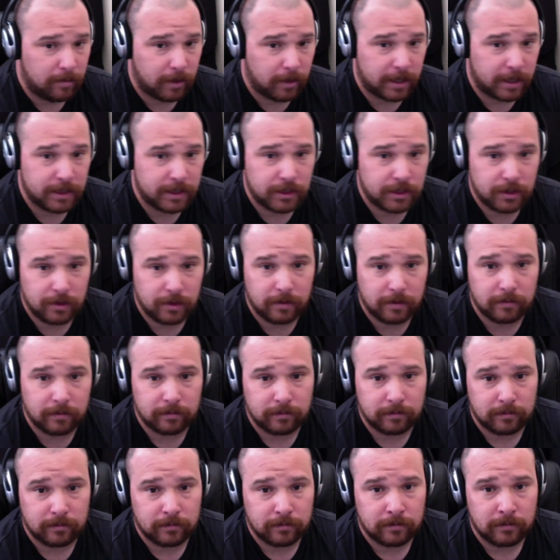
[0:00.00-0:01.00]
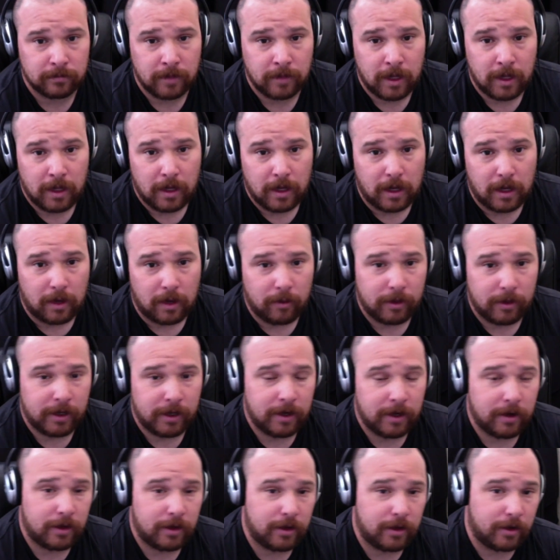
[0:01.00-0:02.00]
Brain Stew, I want
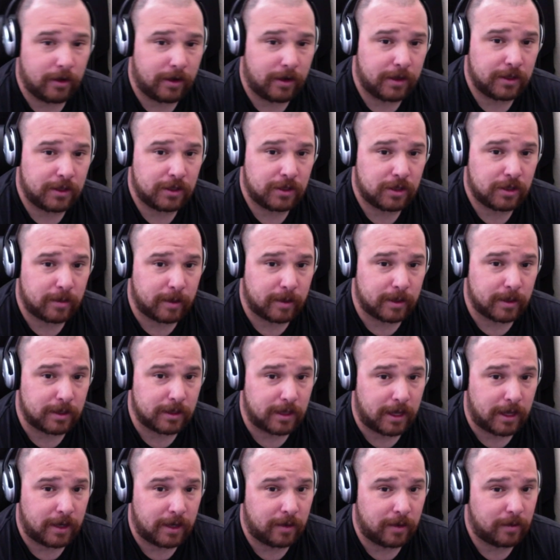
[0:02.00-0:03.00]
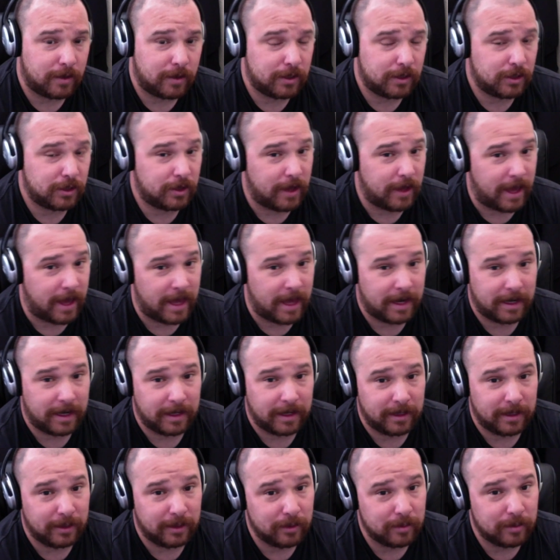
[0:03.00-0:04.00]
to hear your instruments. I don't want you to add
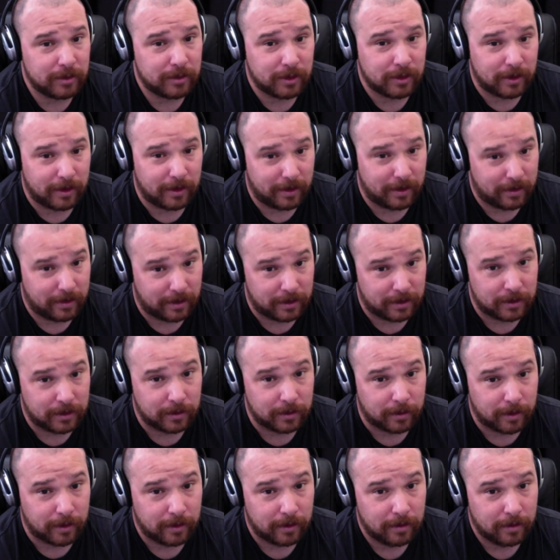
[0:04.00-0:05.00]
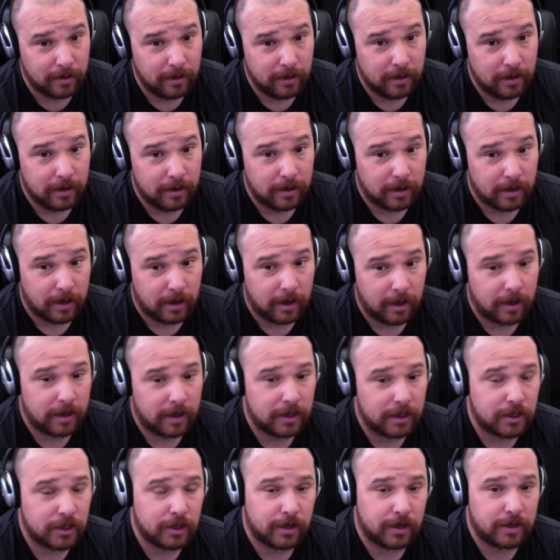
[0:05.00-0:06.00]
any loops or anything to it. Okay,
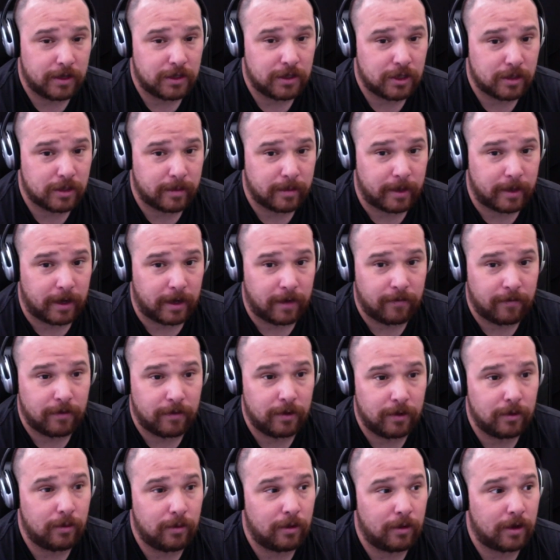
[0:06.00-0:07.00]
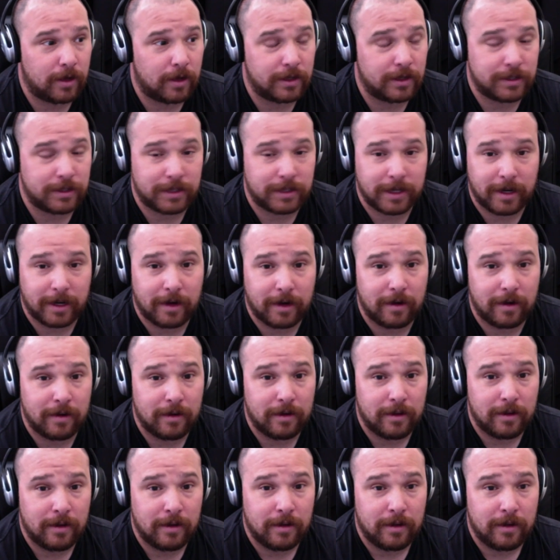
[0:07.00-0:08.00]
get your instrument. If you are a singer,
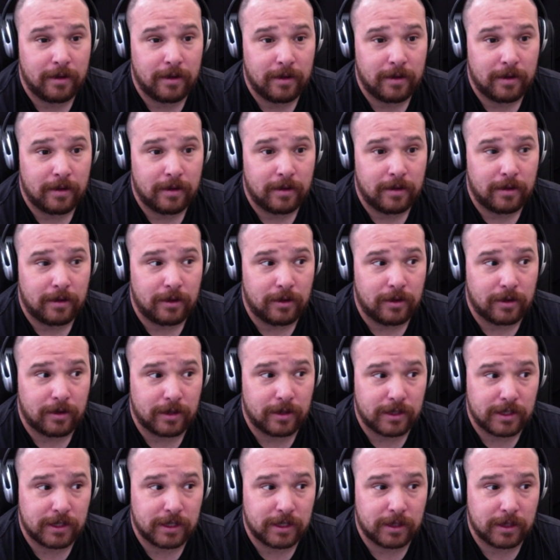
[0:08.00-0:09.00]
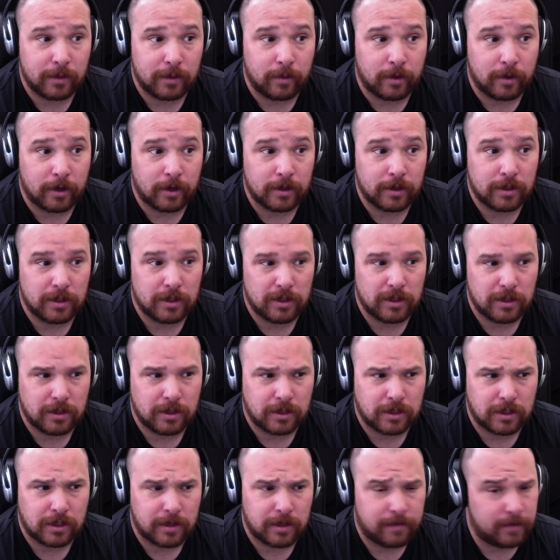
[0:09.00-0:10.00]
you can sing the words.
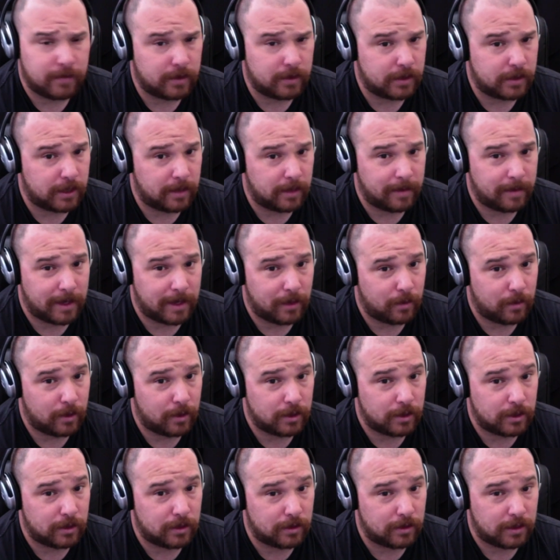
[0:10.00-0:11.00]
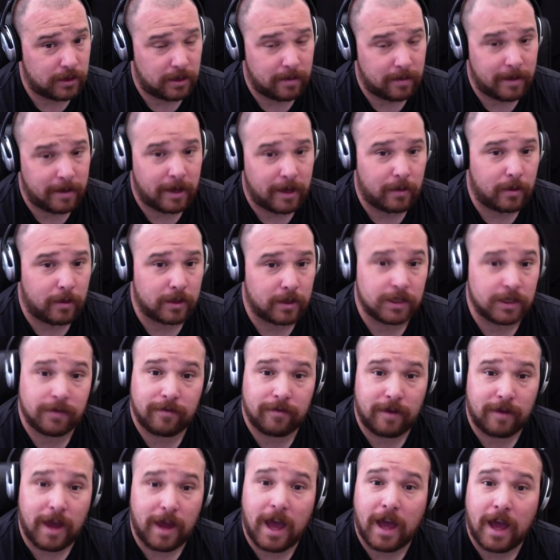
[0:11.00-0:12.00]
Just if there's any bad words, don't say the bad words.
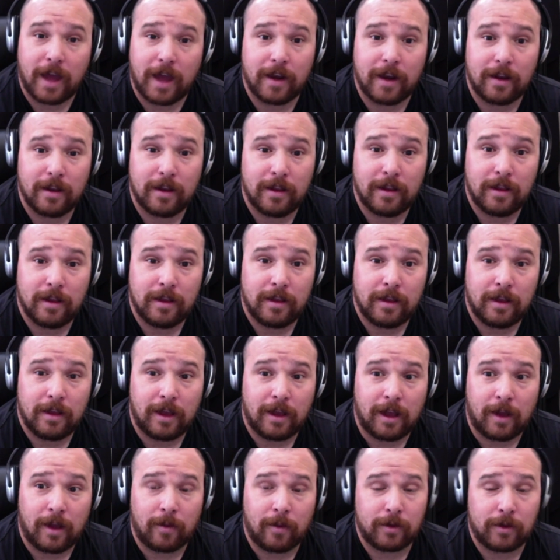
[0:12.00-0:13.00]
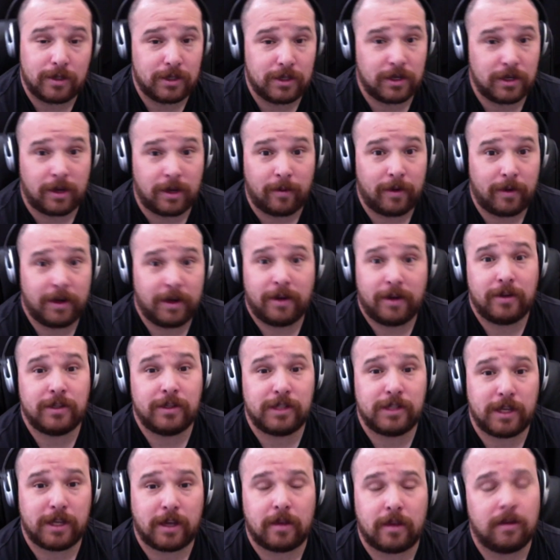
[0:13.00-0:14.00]
If not, I want to hear you
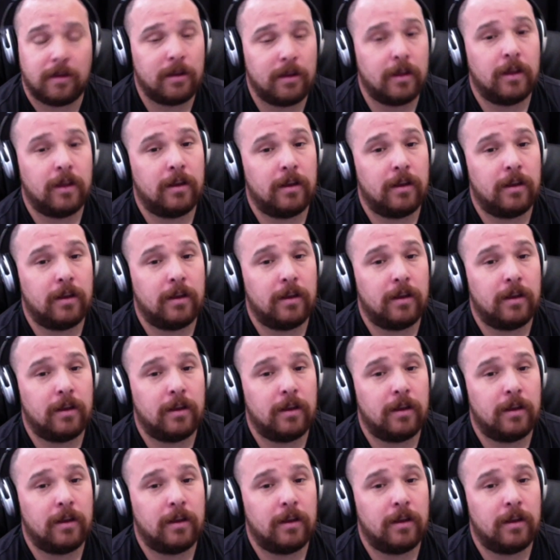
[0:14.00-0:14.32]
sing it.